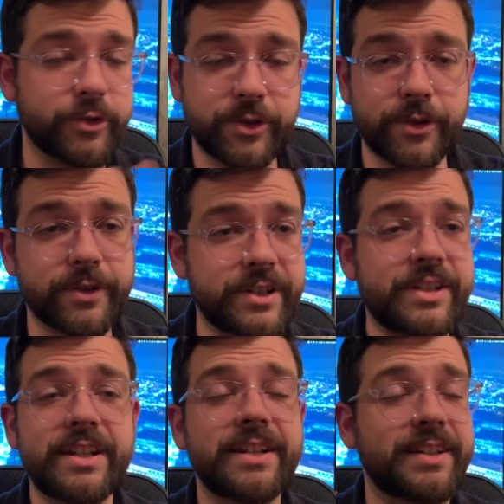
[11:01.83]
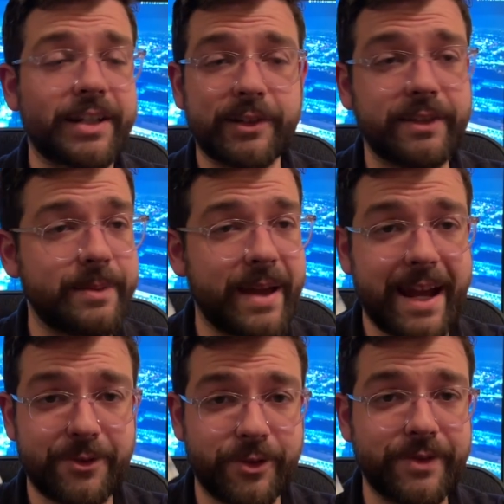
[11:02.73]
in certain scenes. I can only
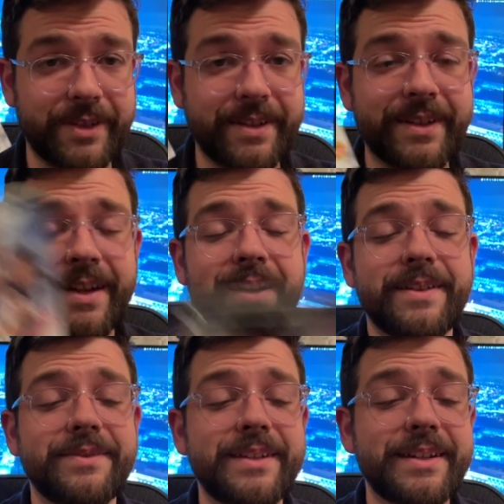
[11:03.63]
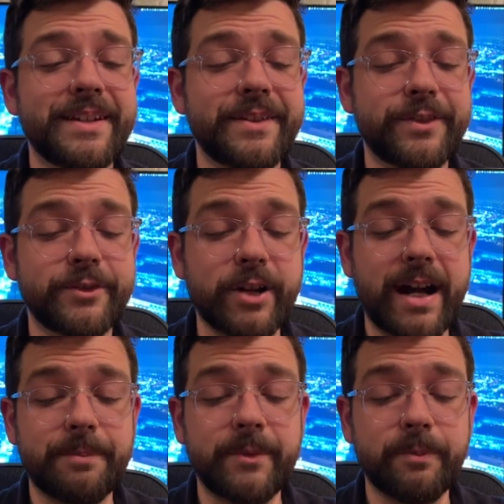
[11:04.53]
imagine the
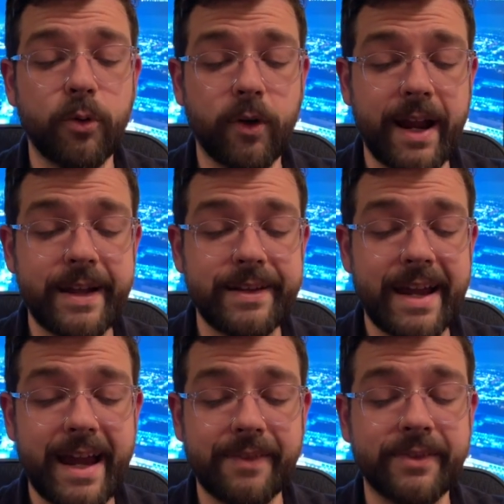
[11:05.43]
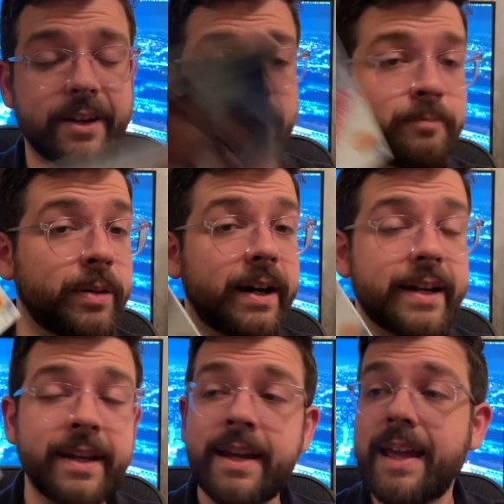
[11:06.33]
job that poor Eddie had there.
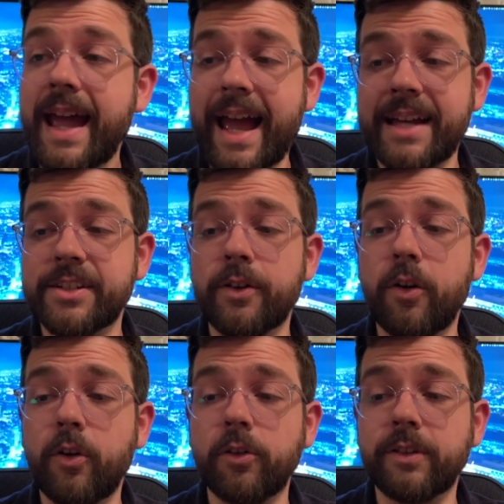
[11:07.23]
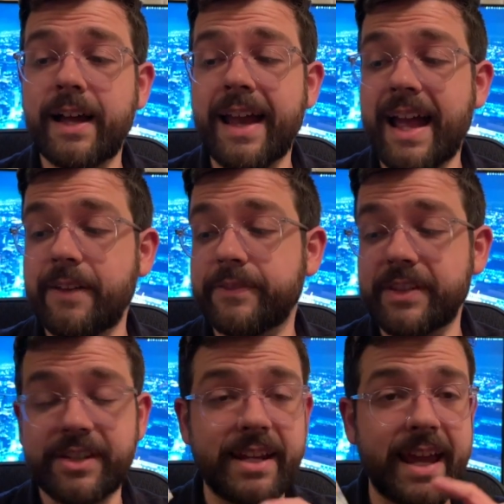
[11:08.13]
But as a whole, I have to
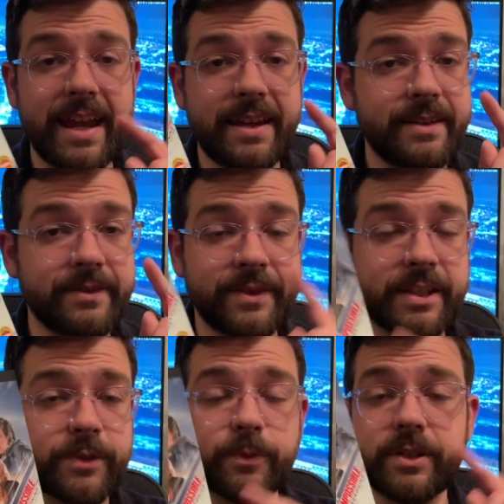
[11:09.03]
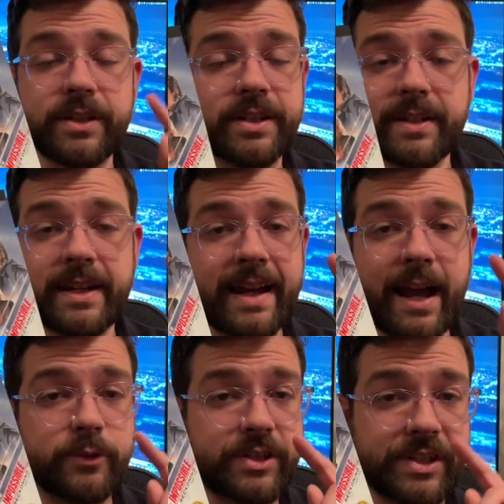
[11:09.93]
say this was an
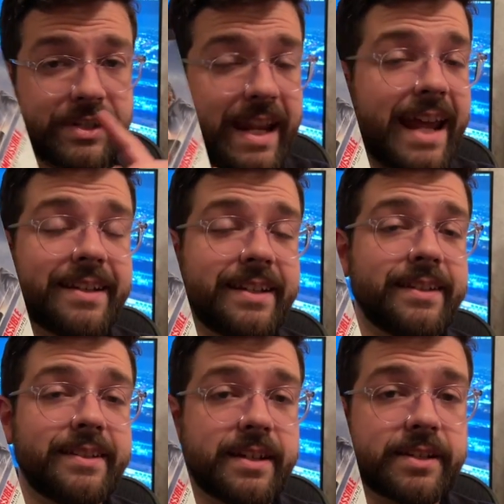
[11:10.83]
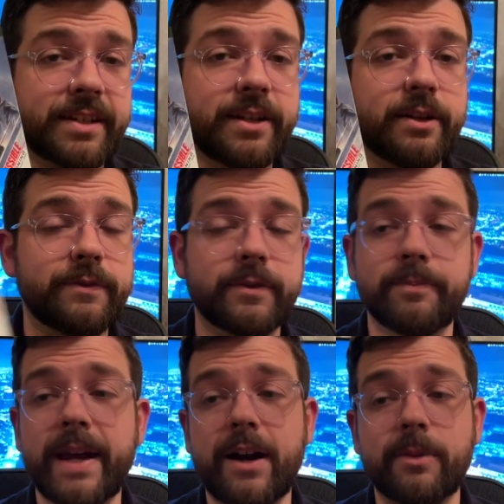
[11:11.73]
outstanding disc here from
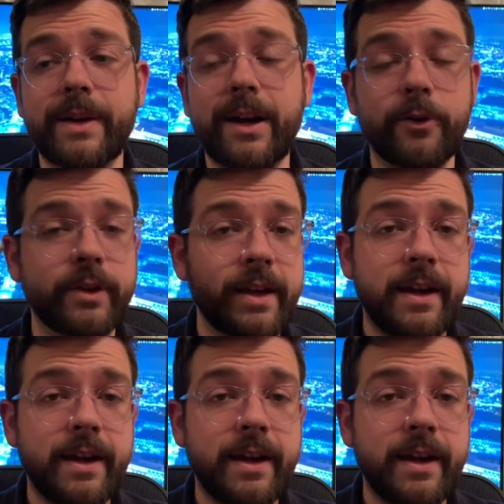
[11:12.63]
Paramount.